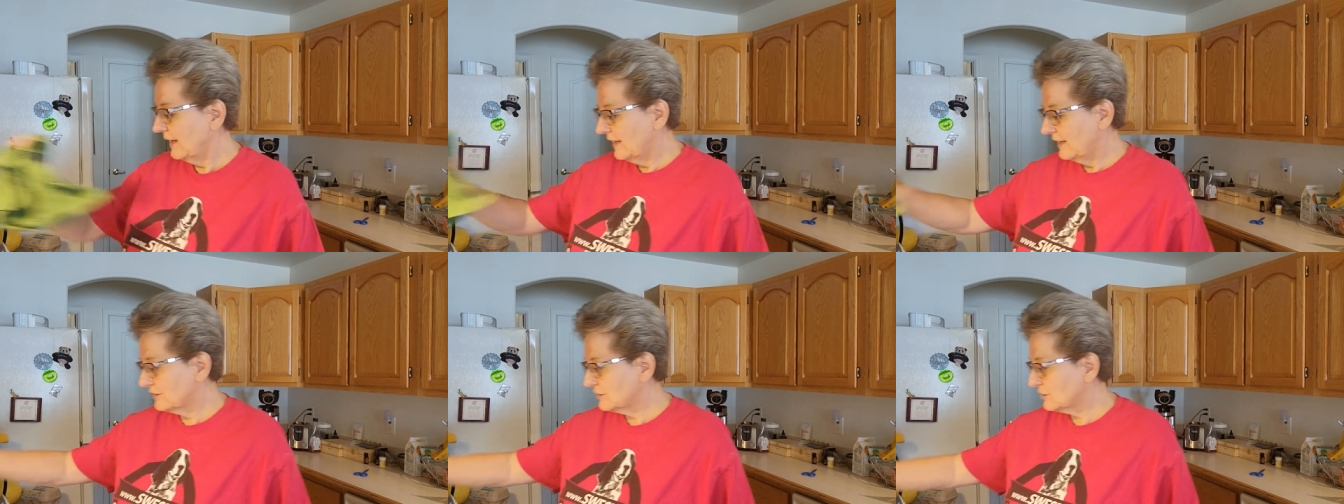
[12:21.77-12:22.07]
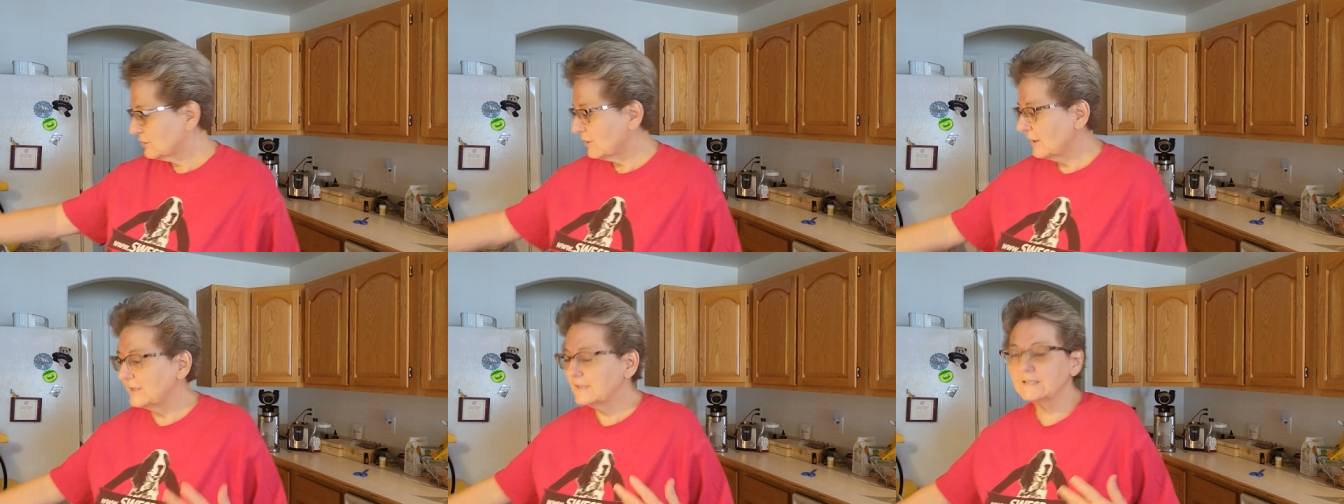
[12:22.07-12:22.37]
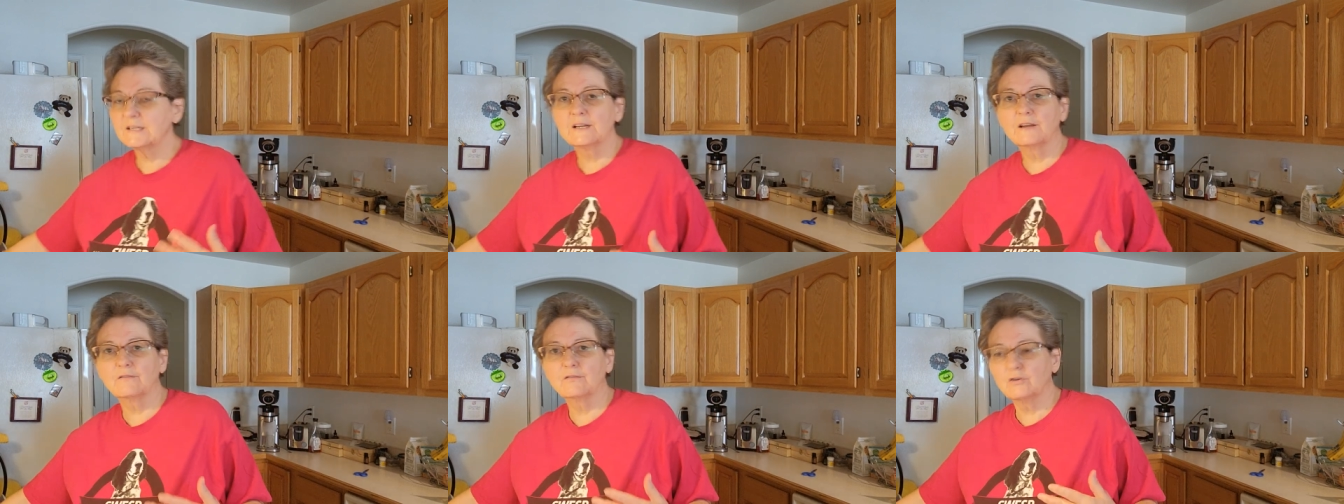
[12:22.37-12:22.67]
It's great
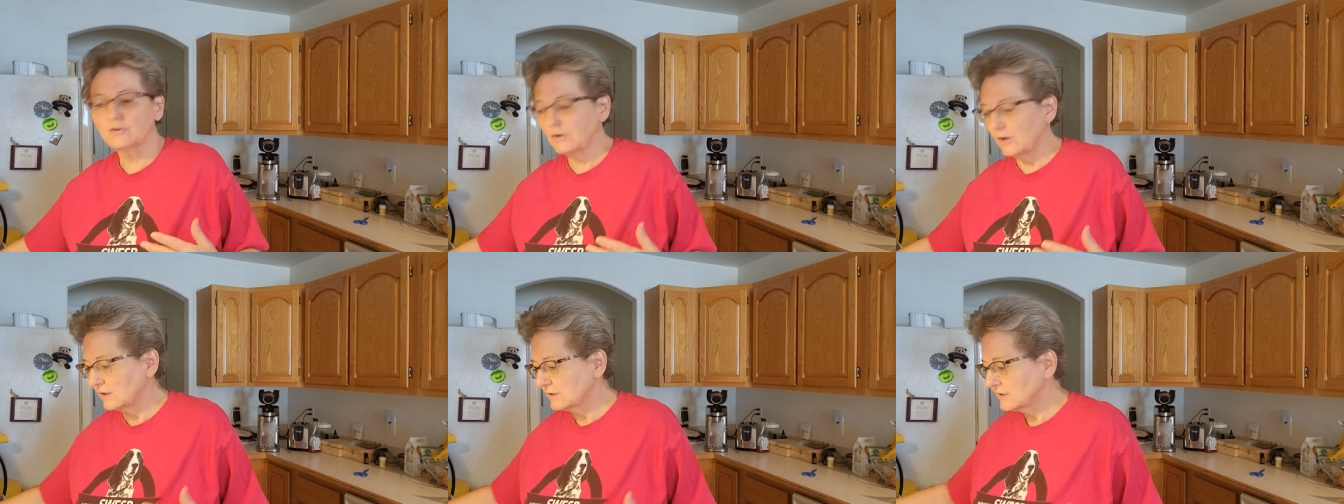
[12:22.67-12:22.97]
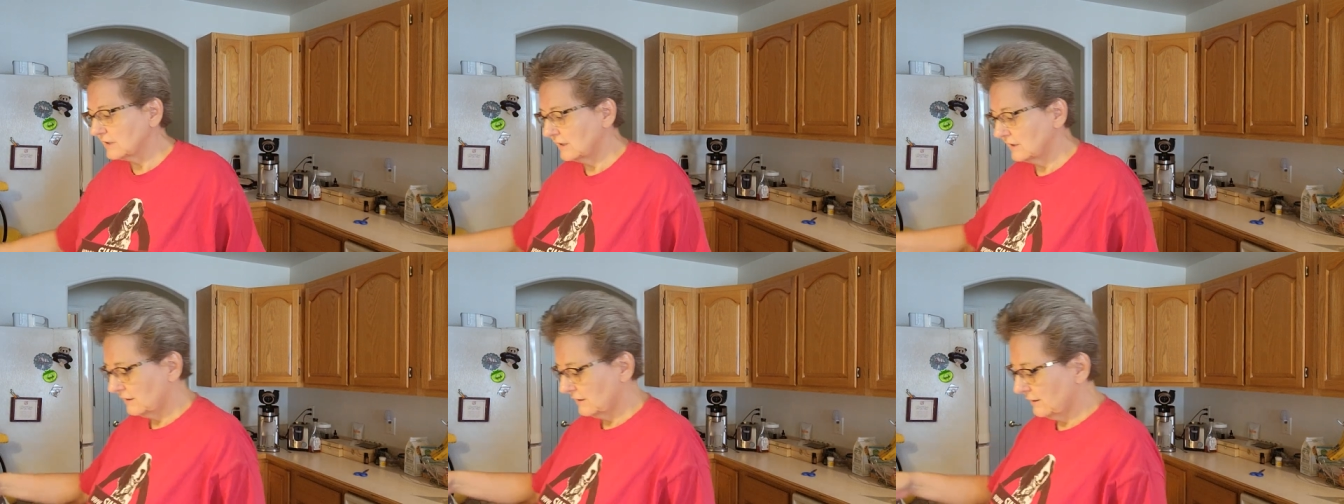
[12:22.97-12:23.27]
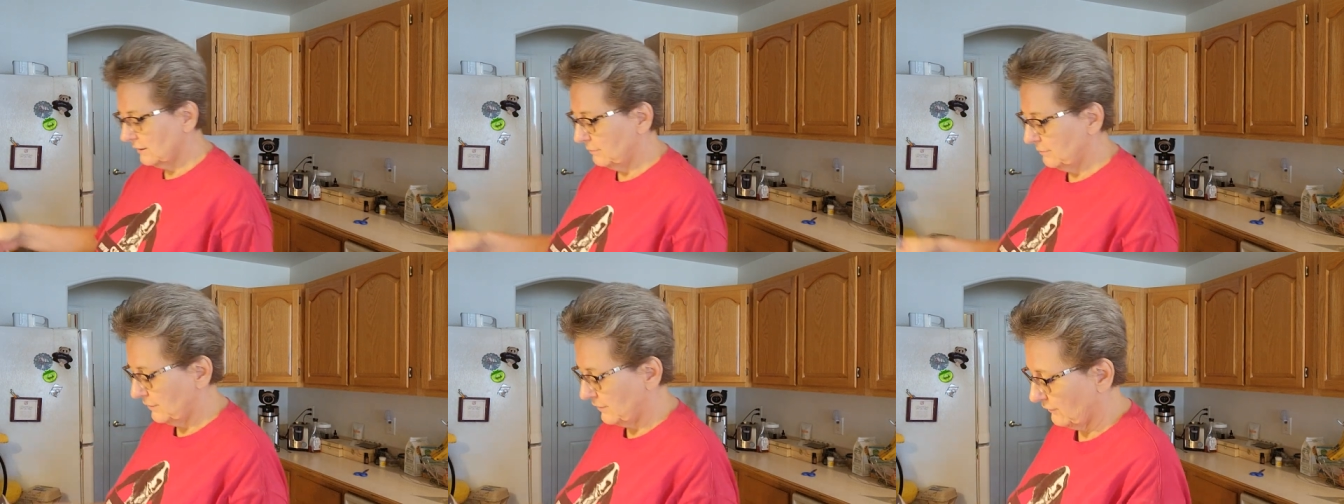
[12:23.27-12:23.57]
to give your dogs a
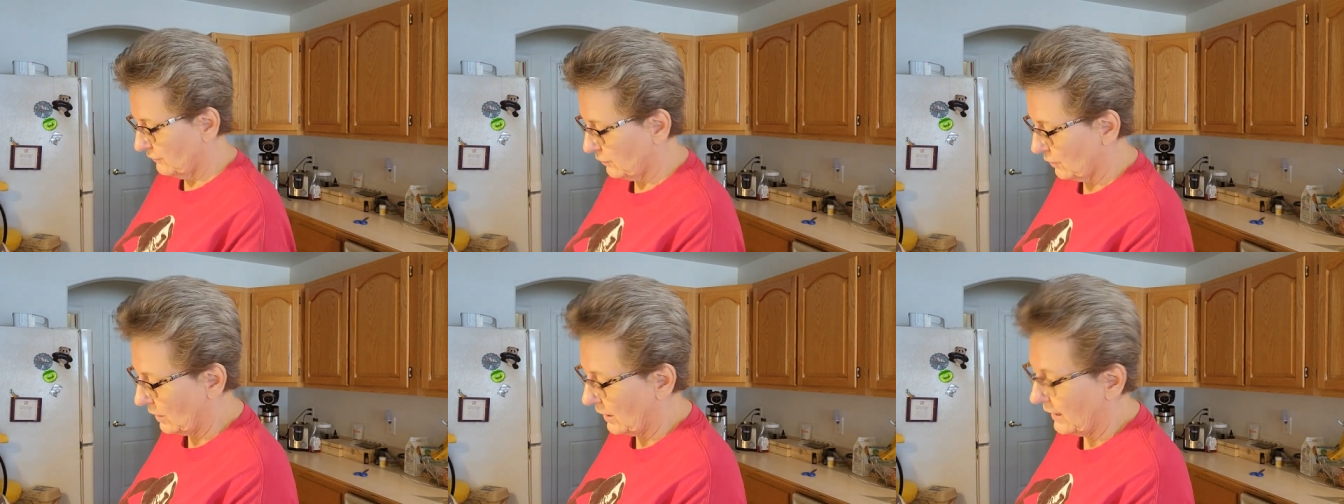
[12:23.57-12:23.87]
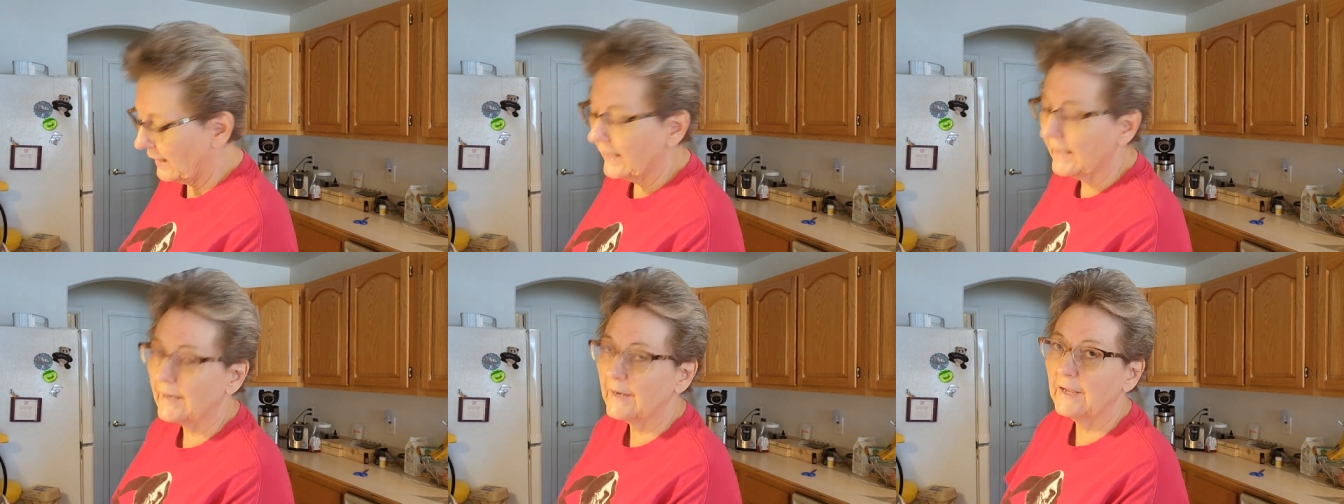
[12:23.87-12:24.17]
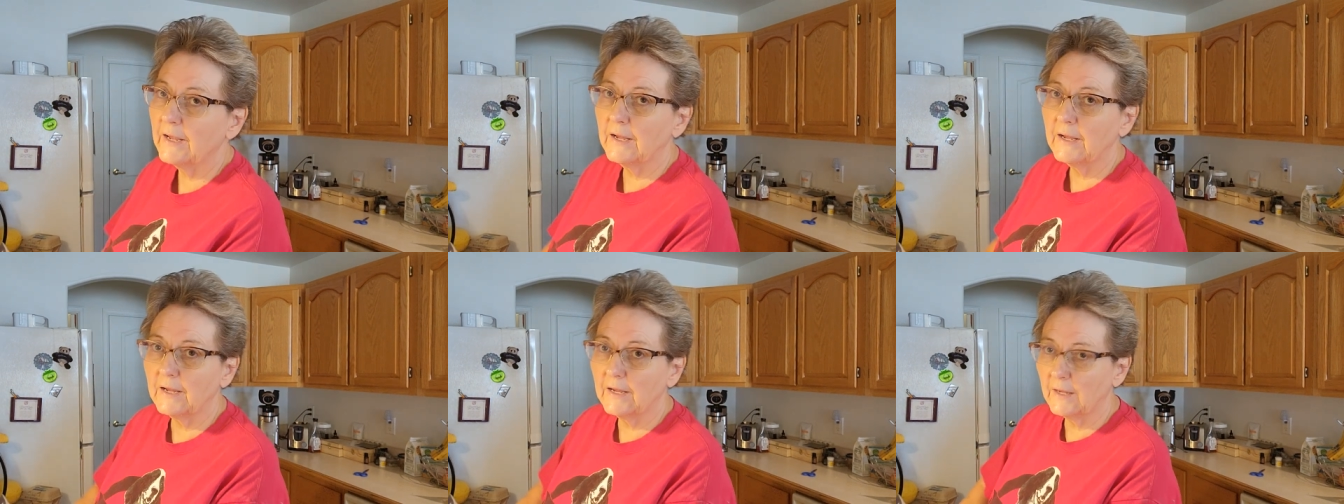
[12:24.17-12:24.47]
little bit of
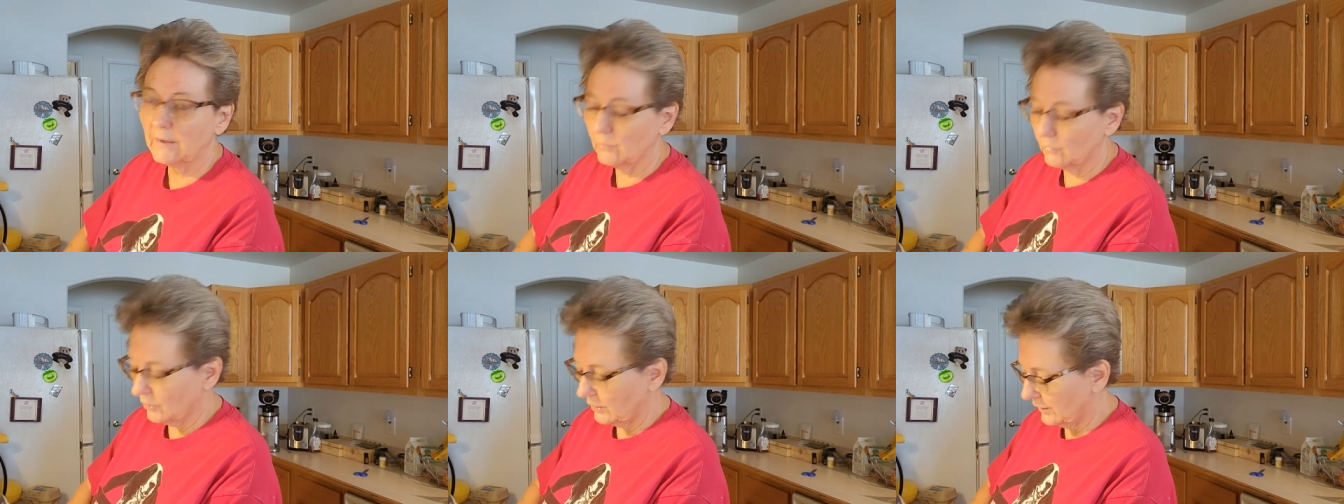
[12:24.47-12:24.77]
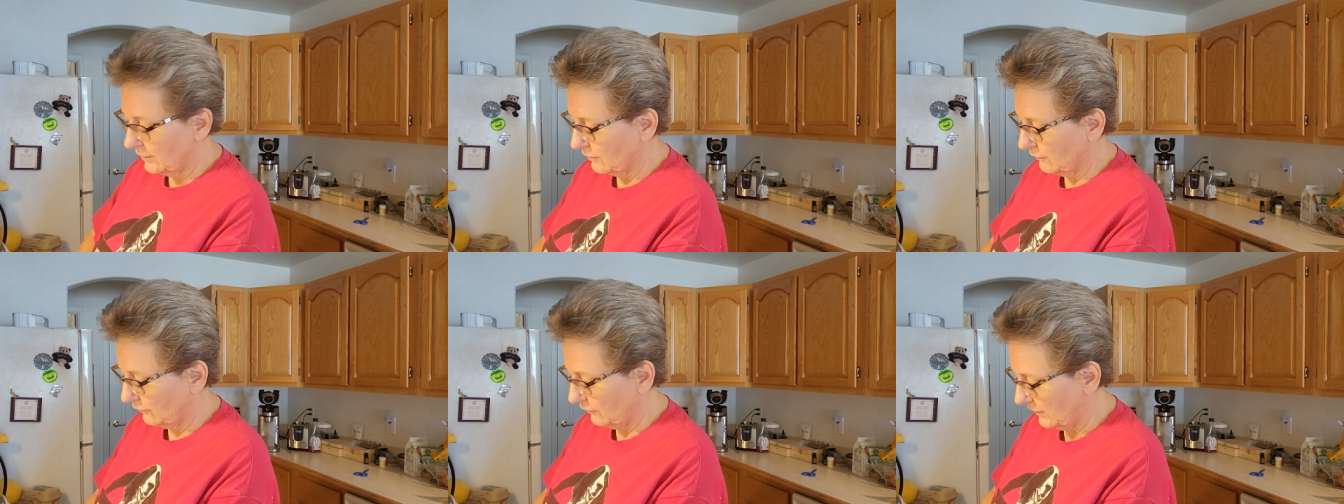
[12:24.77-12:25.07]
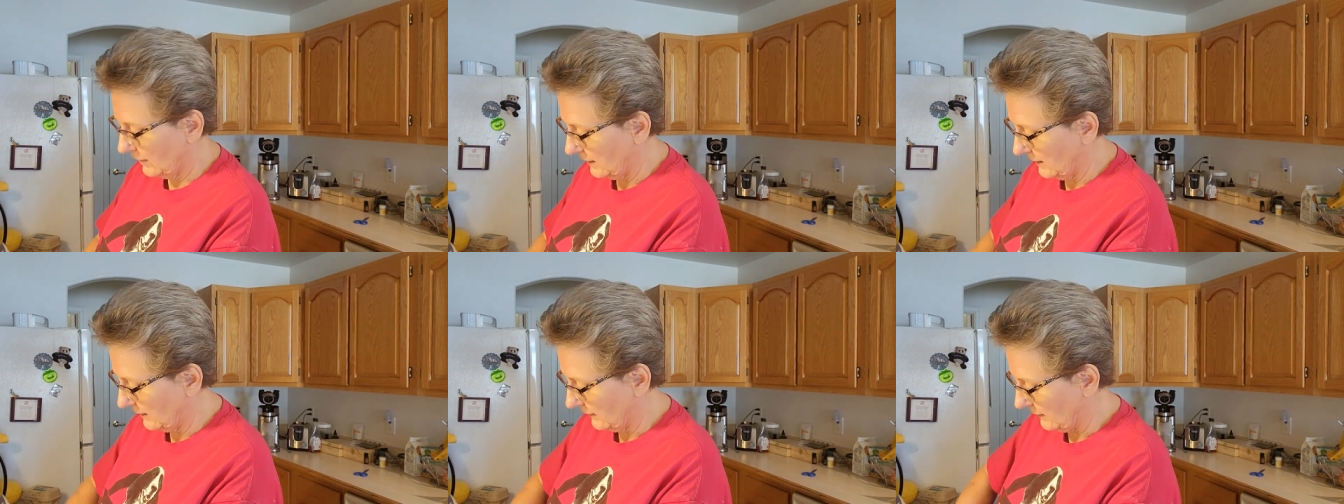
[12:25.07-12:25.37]
variety in what you're
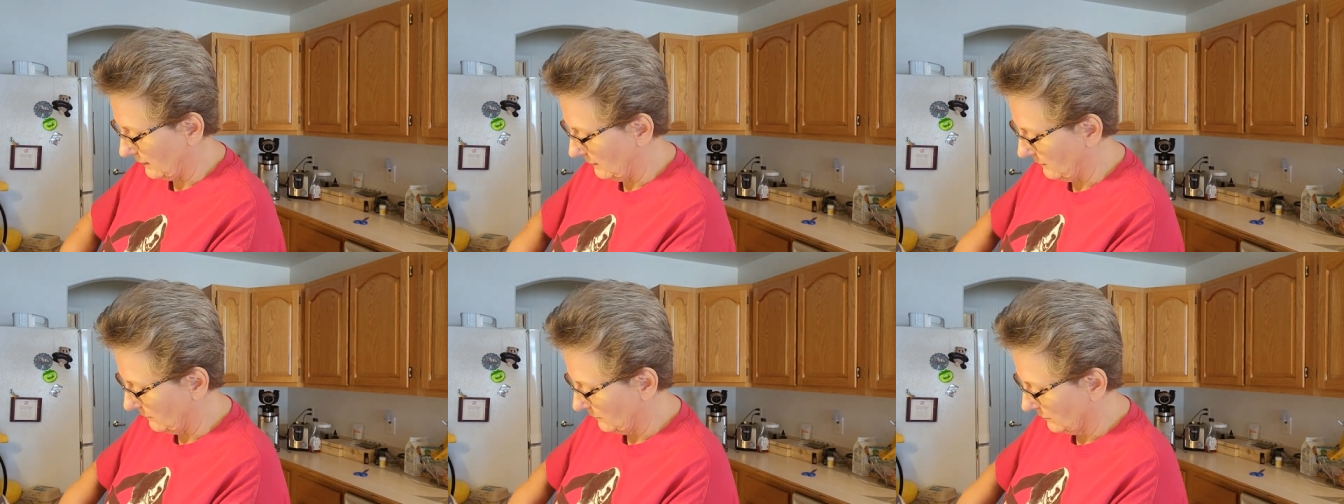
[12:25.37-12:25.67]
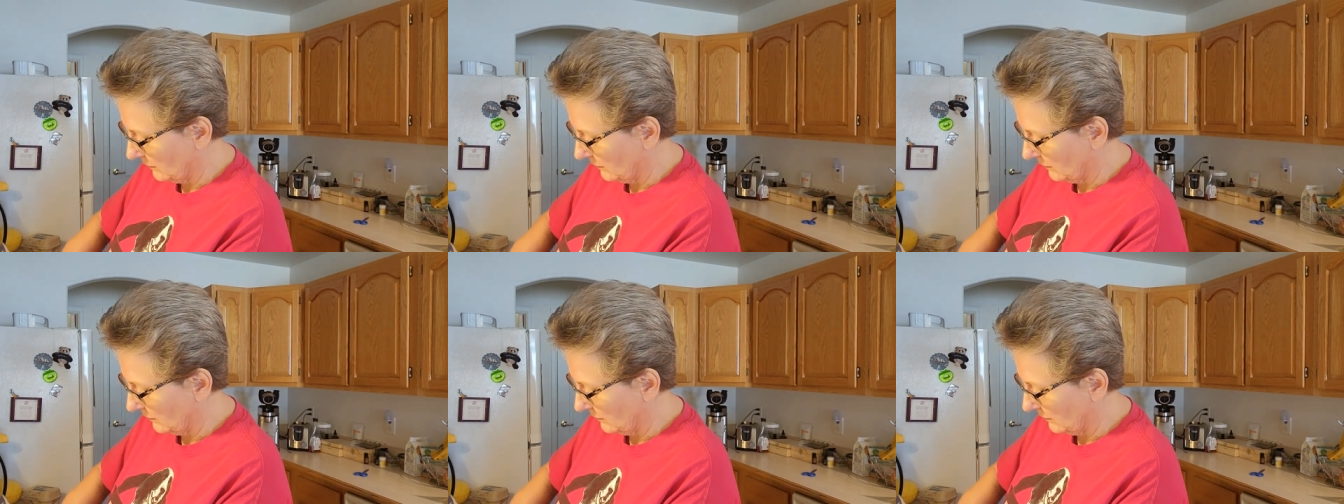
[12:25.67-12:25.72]
feeding them.